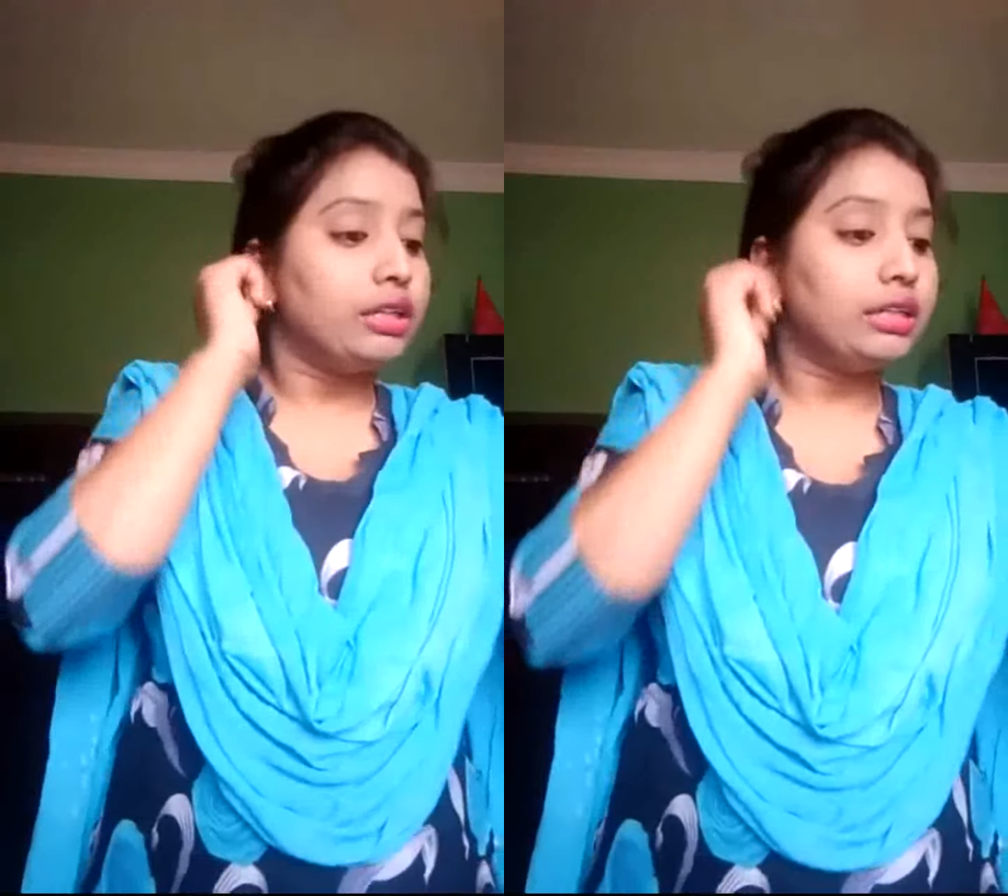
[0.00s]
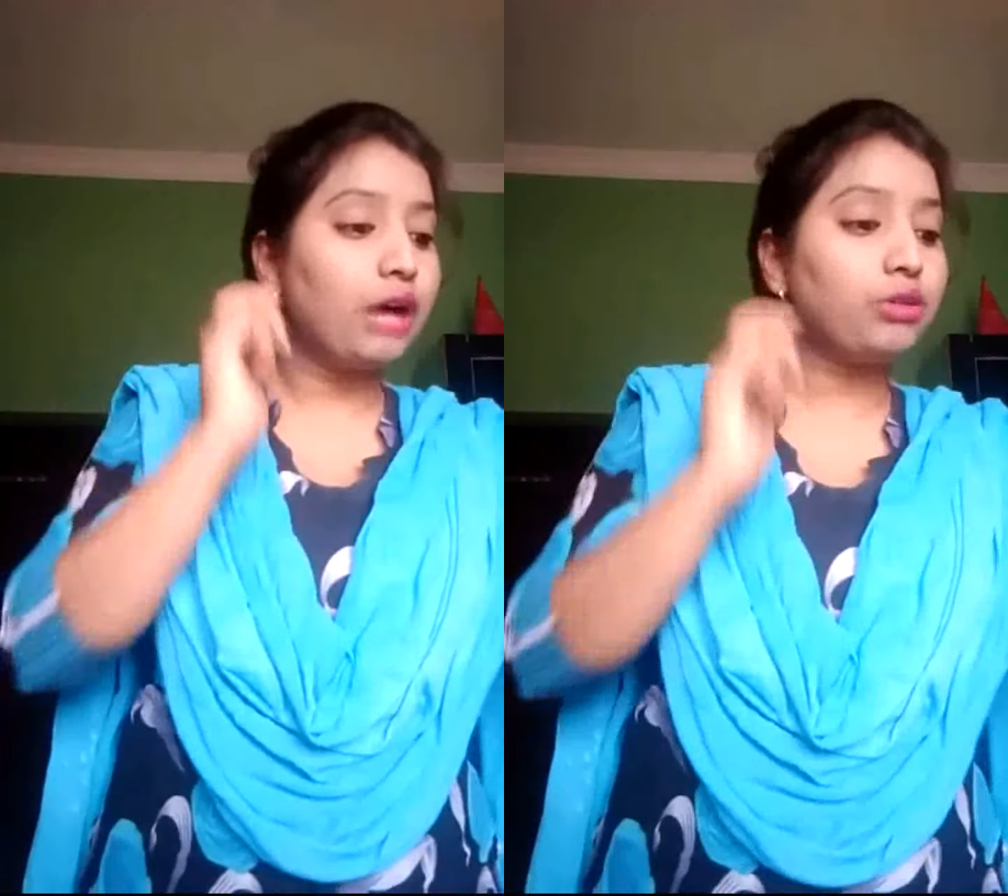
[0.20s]

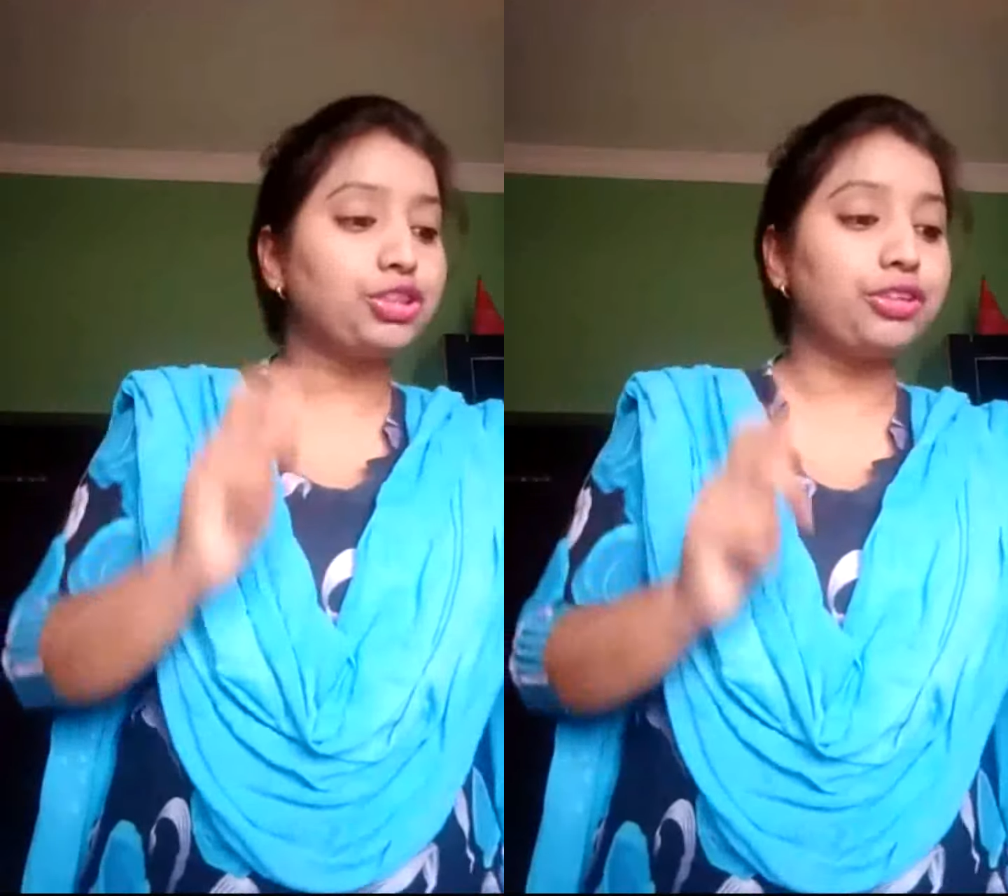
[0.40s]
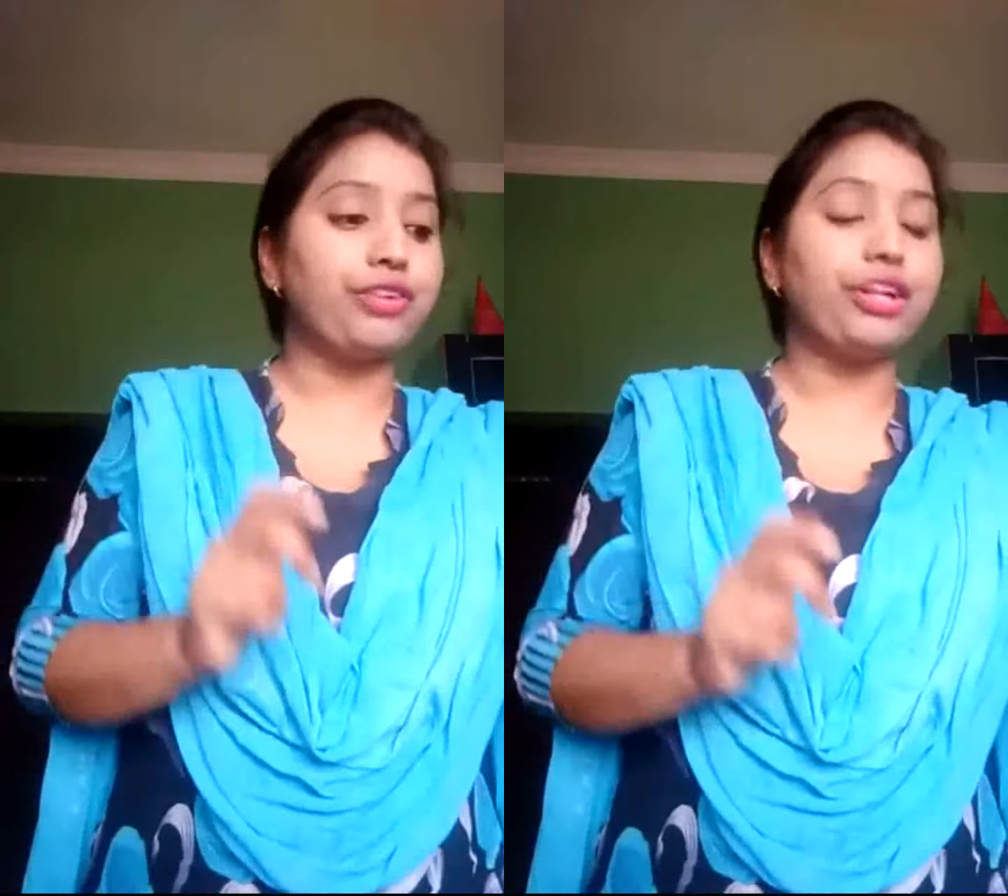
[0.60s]
now
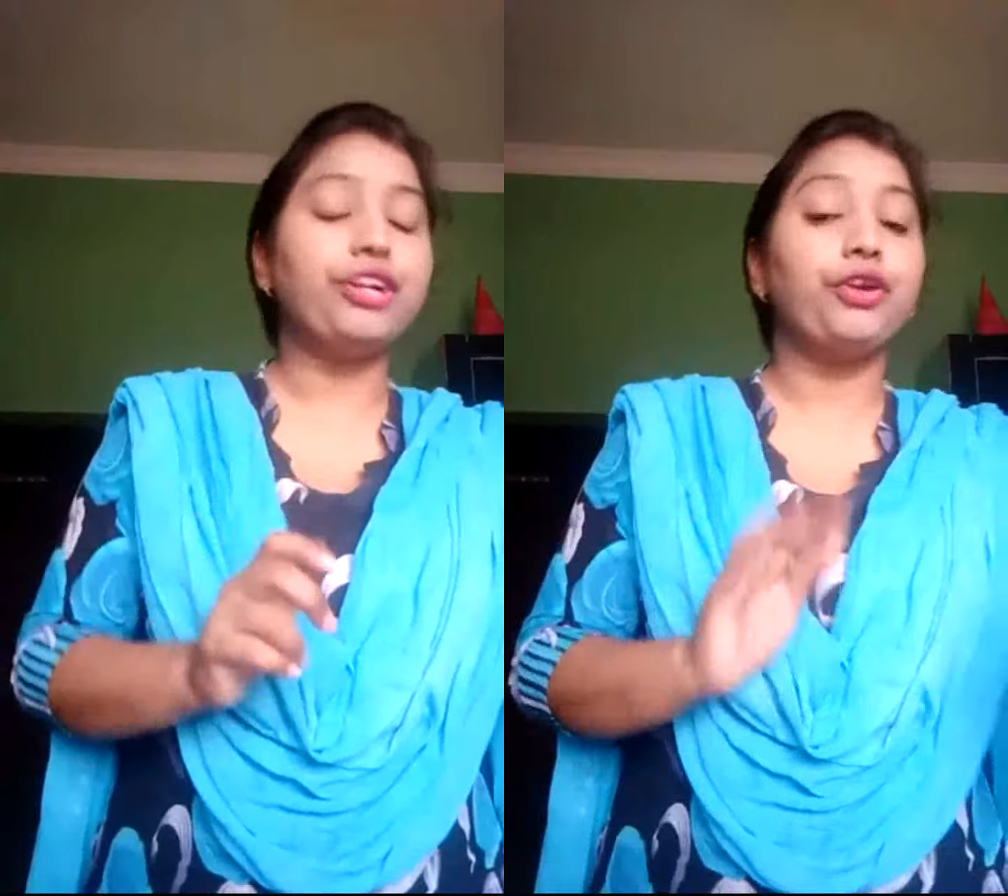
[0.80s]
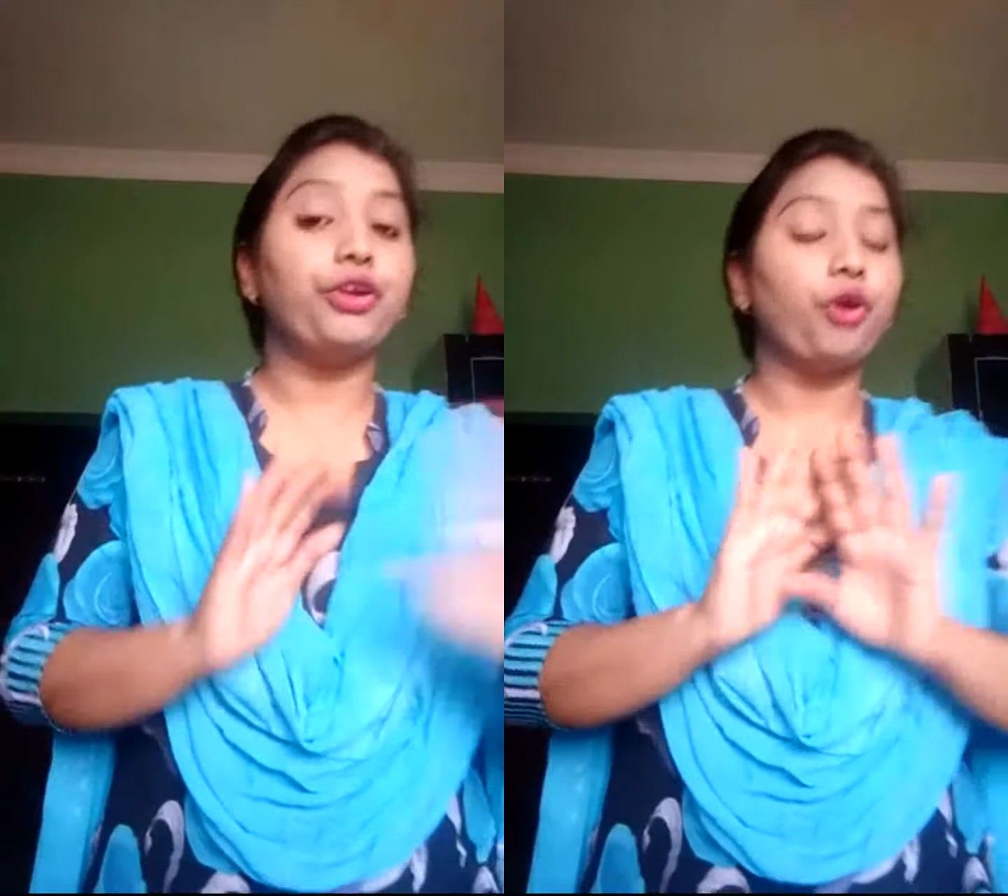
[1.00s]

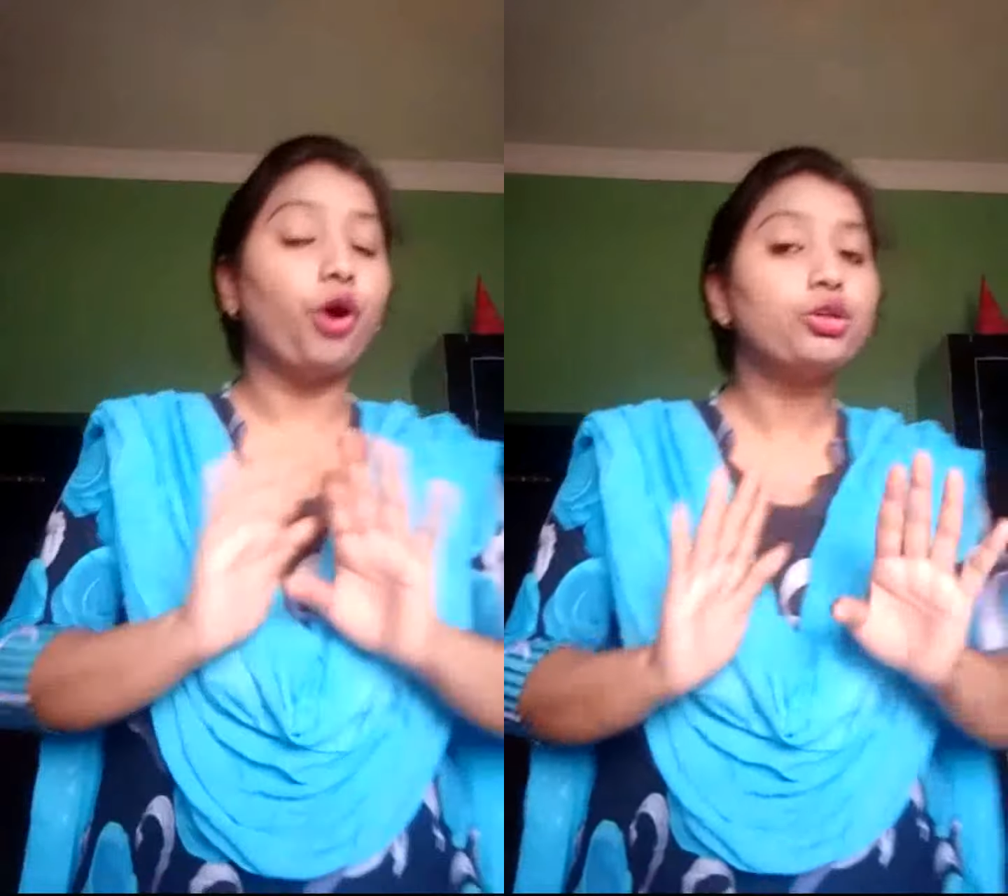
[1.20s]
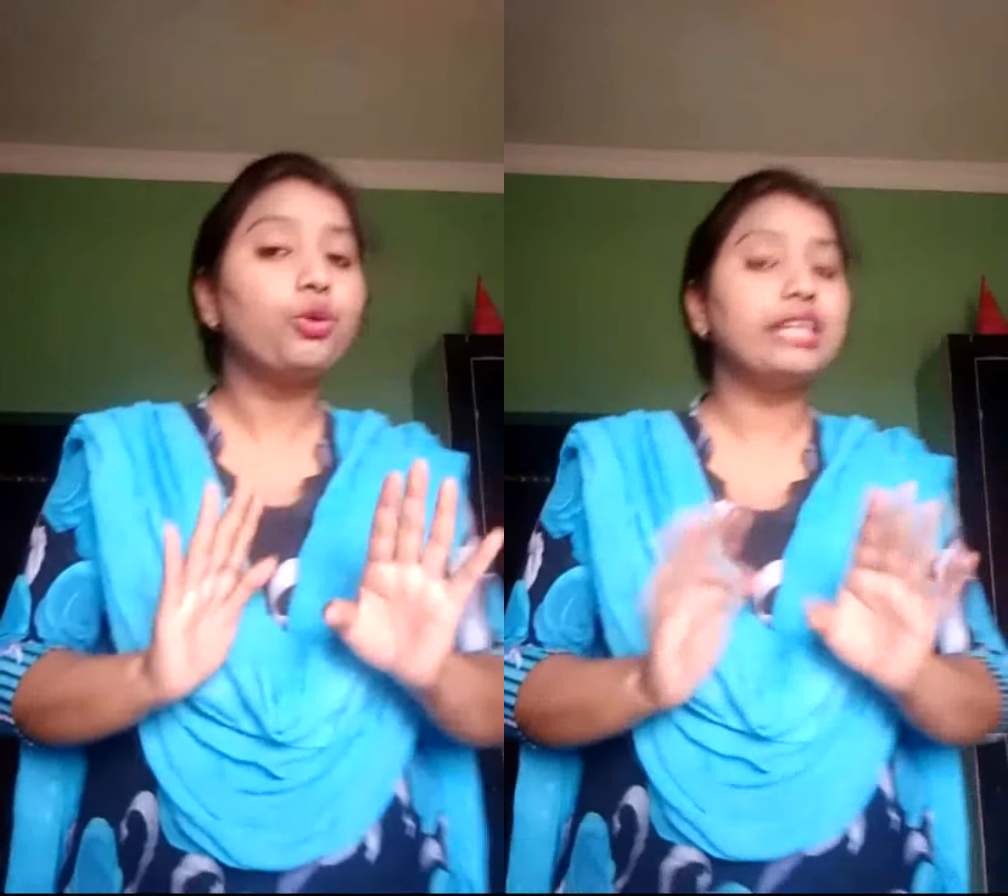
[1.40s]
children,
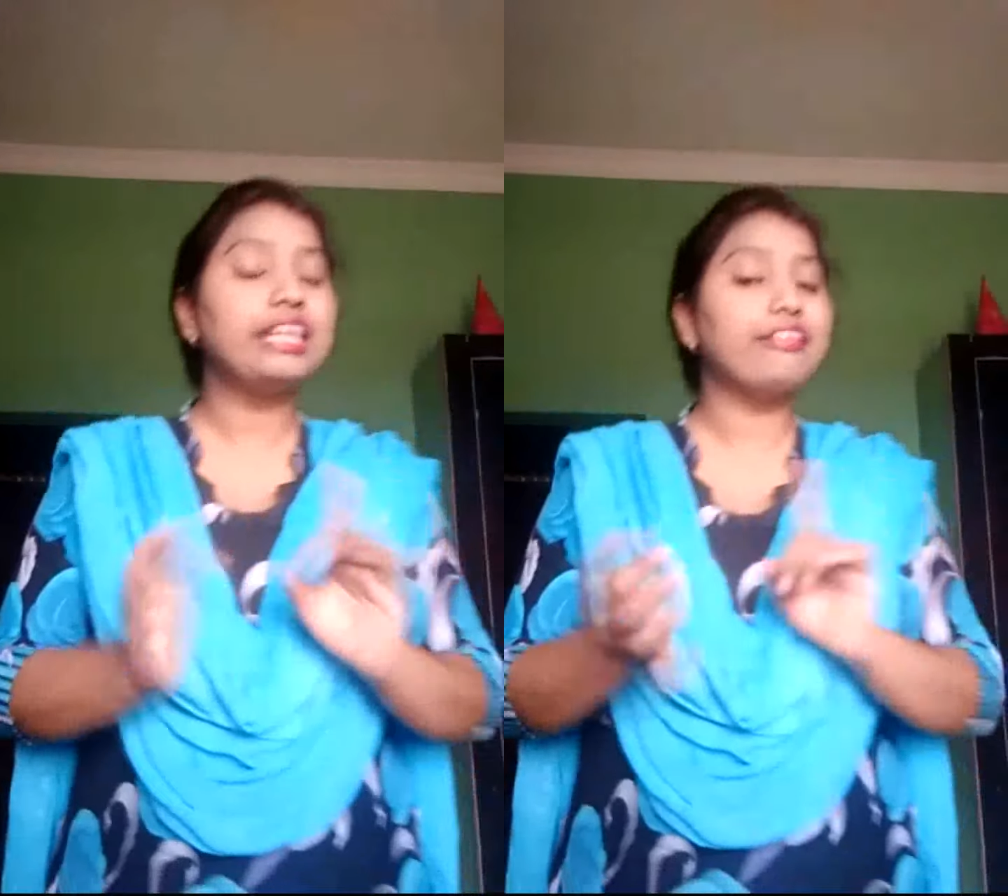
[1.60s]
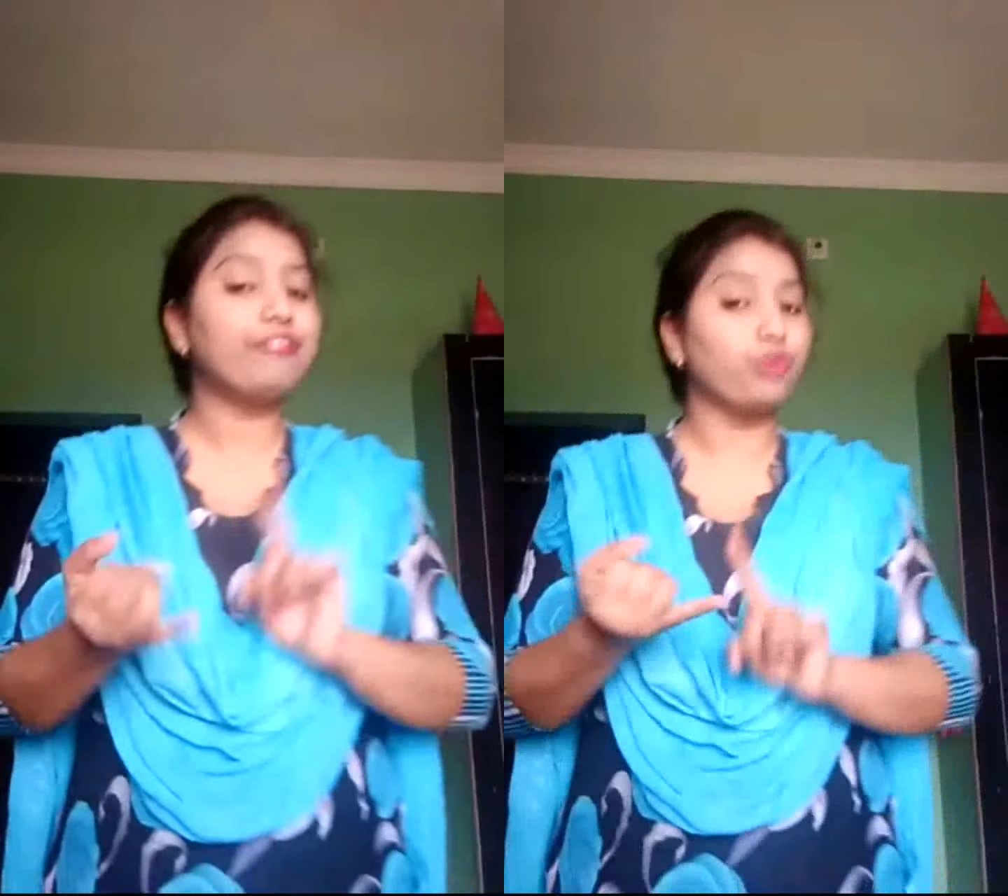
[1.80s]
not only